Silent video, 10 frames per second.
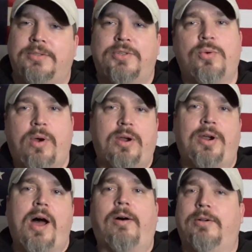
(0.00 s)

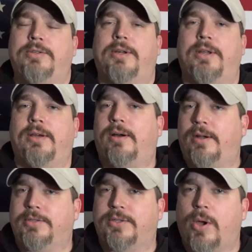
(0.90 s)
$200 on a, on
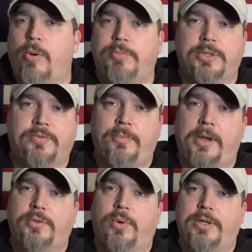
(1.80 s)
a scope just for
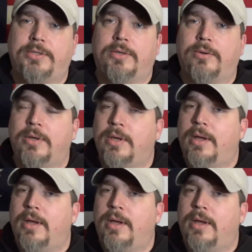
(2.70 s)
my 22.